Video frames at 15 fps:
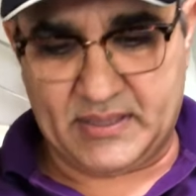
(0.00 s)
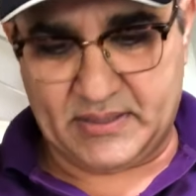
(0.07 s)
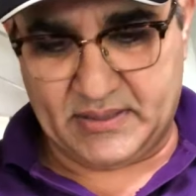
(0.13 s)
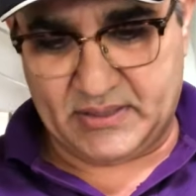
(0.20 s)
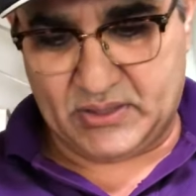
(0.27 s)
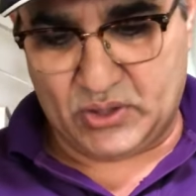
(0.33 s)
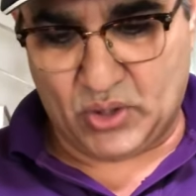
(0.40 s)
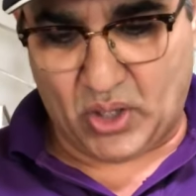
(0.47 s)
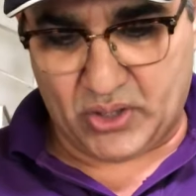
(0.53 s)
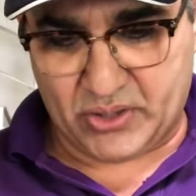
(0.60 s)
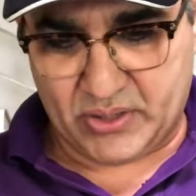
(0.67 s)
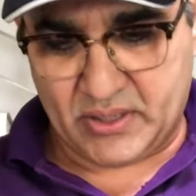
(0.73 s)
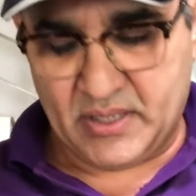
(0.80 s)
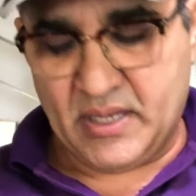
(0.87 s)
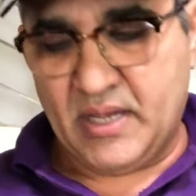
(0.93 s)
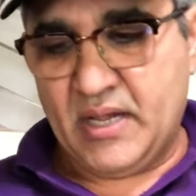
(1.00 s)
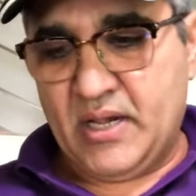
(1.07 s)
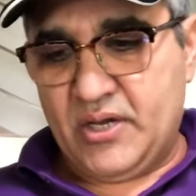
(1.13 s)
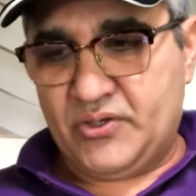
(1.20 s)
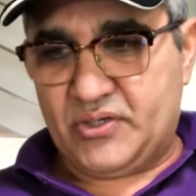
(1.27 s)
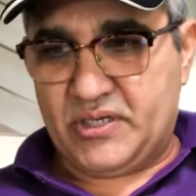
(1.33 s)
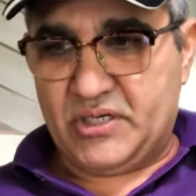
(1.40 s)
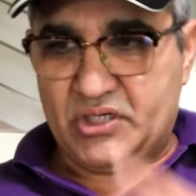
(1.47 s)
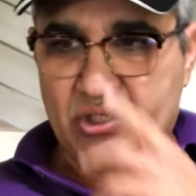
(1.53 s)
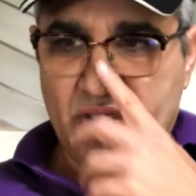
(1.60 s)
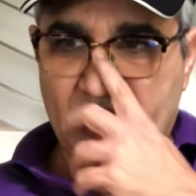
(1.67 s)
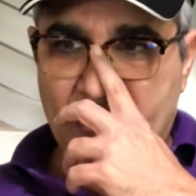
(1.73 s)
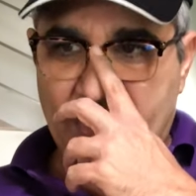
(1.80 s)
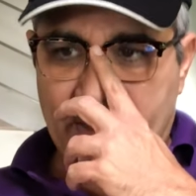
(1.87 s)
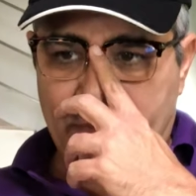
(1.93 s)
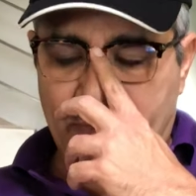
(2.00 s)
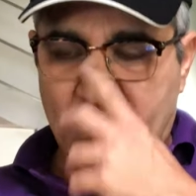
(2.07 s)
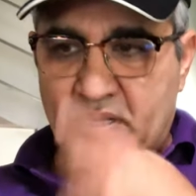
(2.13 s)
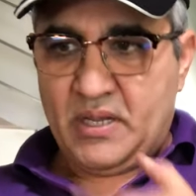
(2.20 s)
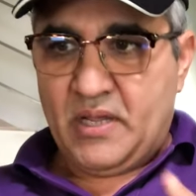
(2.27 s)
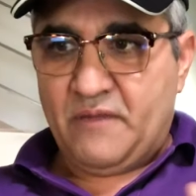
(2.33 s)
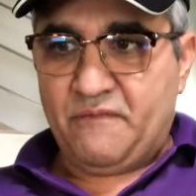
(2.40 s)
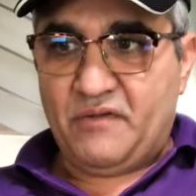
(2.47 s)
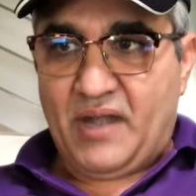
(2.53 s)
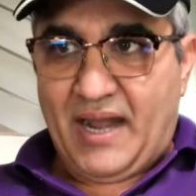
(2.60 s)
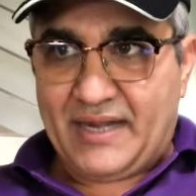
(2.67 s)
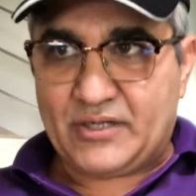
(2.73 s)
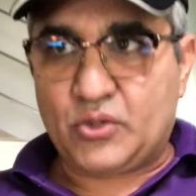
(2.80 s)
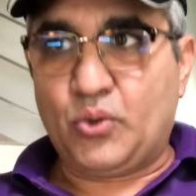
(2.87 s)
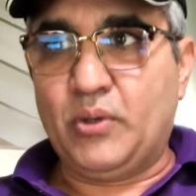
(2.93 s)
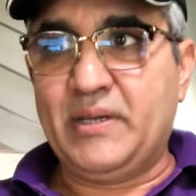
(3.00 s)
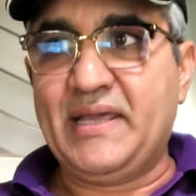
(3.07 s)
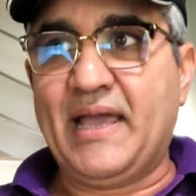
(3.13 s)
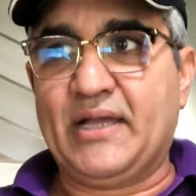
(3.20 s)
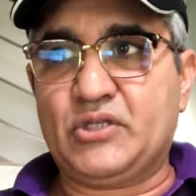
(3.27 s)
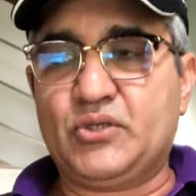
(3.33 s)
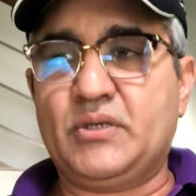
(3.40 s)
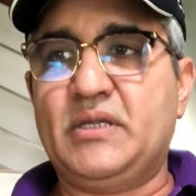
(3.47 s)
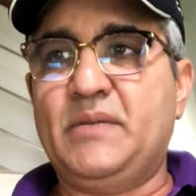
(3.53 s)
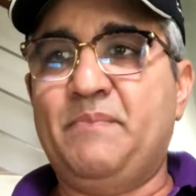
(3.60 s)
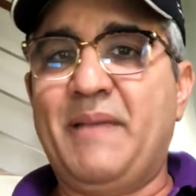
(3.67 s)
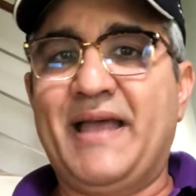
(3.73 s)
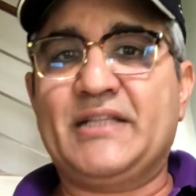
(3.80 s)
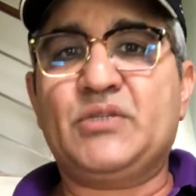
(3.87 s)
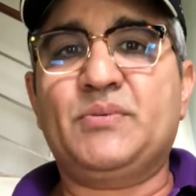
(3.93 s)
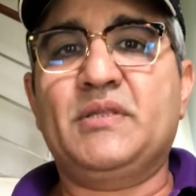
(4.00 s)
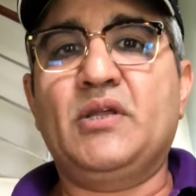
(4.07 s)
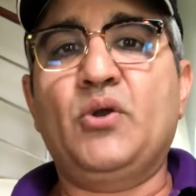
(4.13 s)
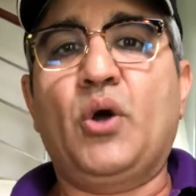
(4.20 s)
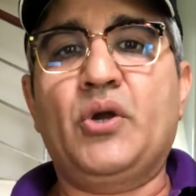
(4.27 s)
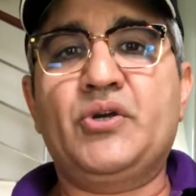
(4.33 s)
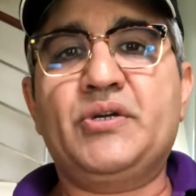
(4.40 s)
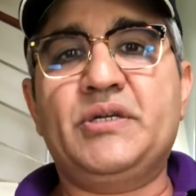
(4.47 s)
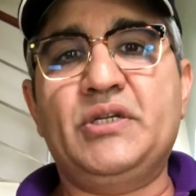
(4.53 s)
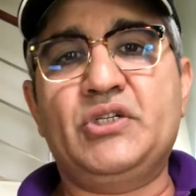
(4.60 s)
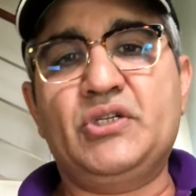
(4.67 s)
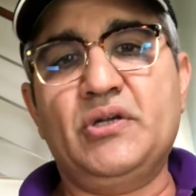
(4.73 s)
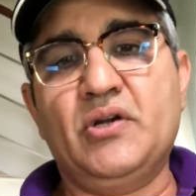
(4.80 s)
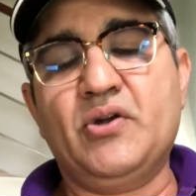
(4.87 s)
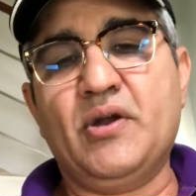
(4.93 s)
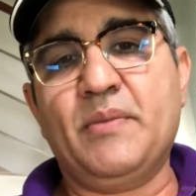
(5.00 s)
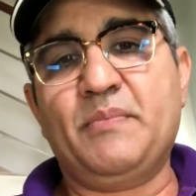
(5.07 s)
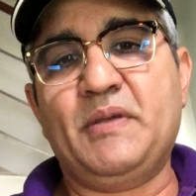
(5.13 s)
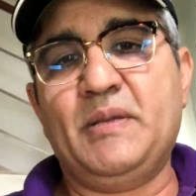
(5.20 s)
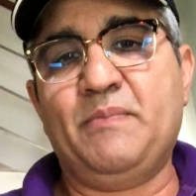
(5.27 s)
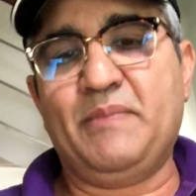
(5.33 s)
uh, this non-traditional grip. Virat Kohli actually bats with a non-traditional grip. He